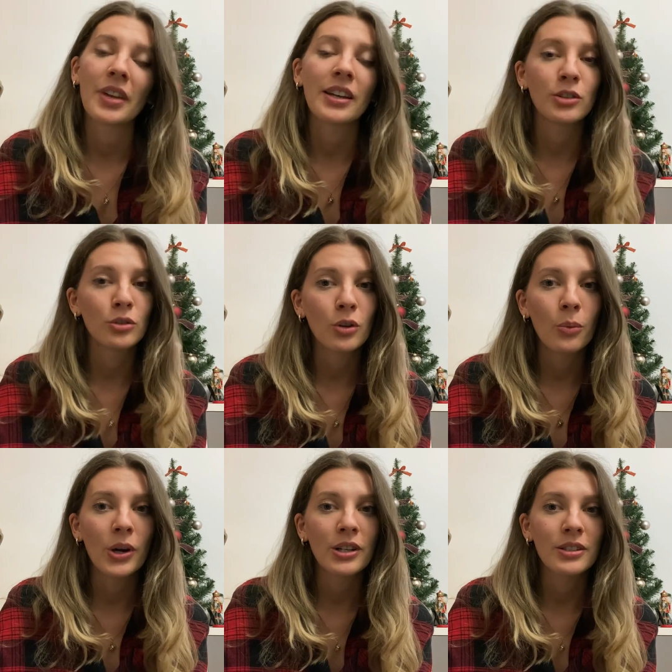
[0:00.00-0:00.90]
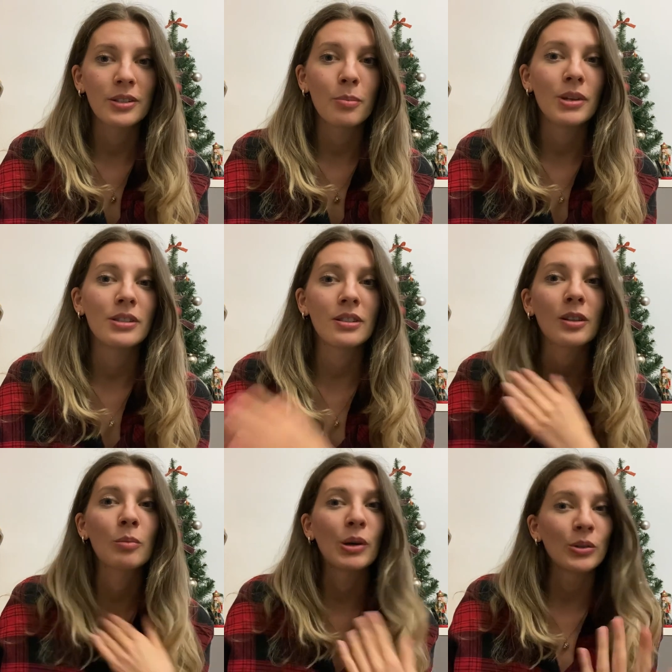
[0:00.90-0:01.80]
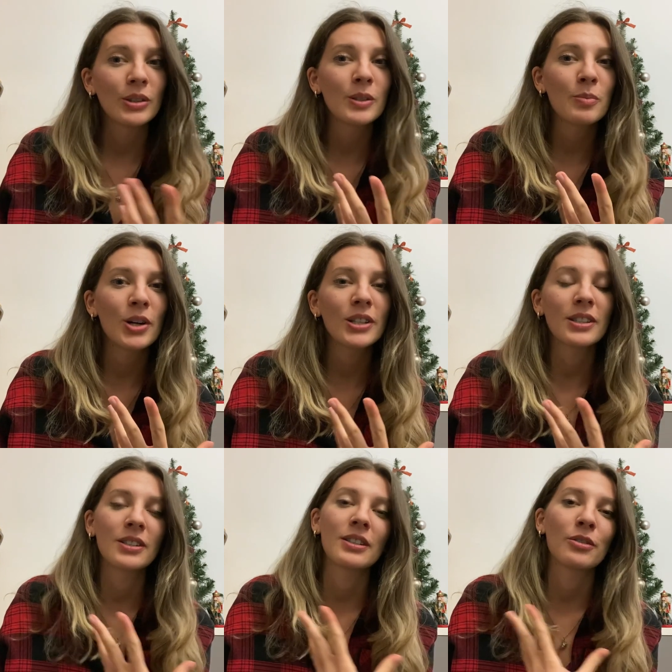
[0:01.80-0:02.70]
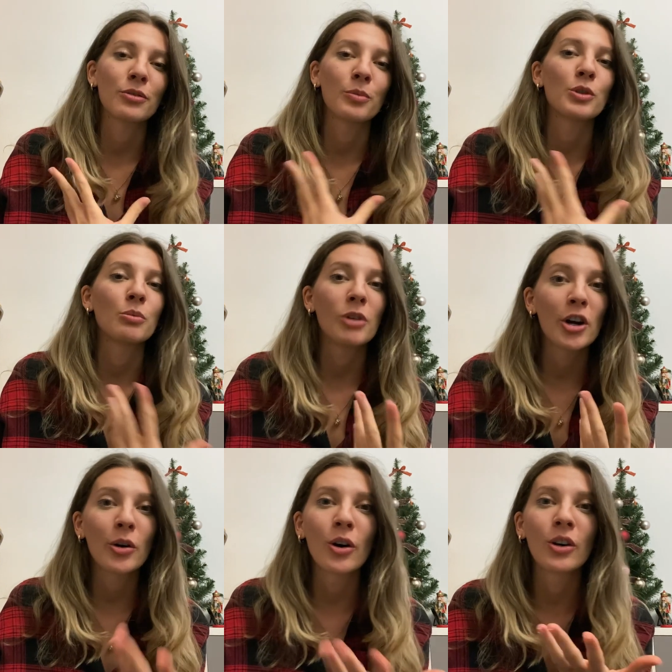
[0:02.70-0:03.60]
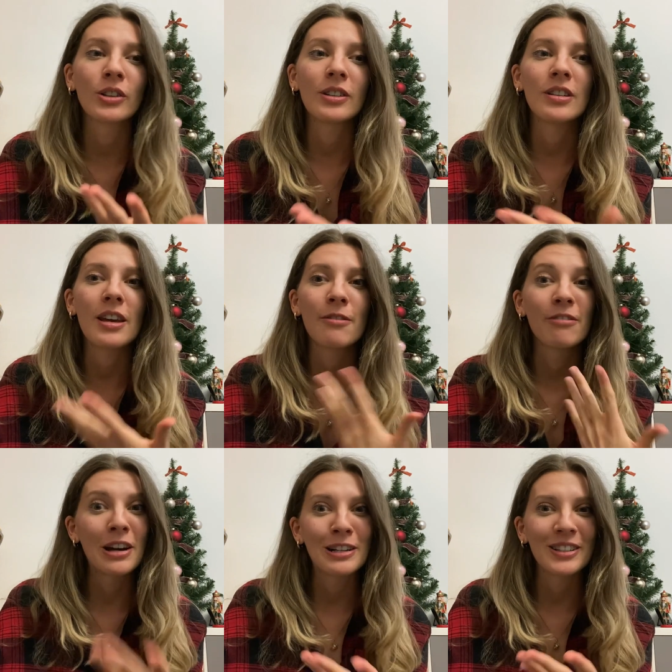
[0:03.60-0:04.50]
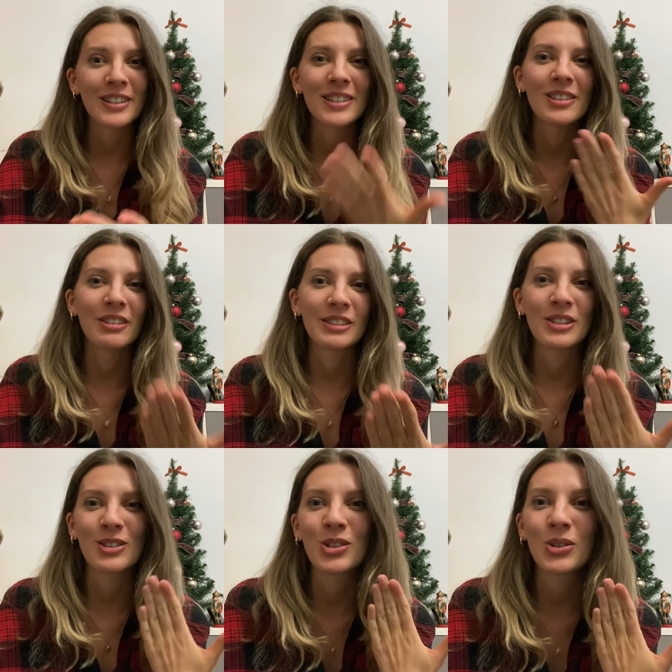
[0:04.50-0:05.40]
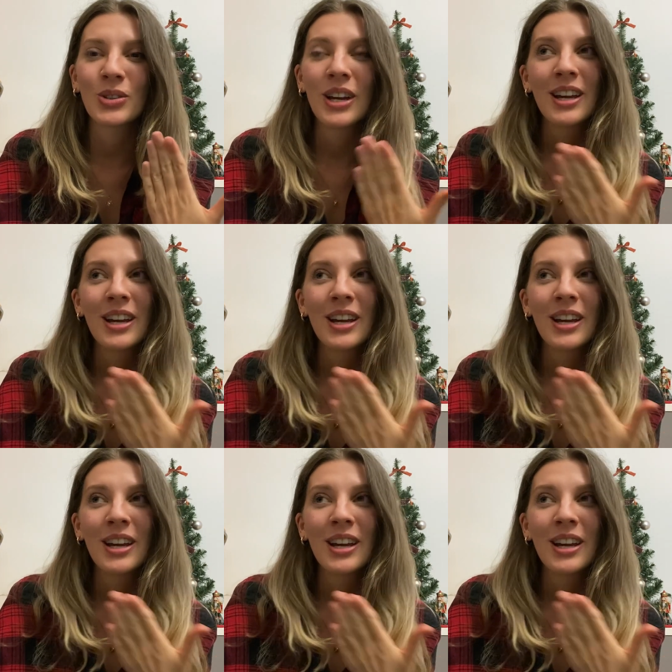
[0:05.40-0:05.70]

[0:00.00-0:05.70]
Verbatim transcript: and you know what is the best thing about this part is that from tomorrow on the day finally starts to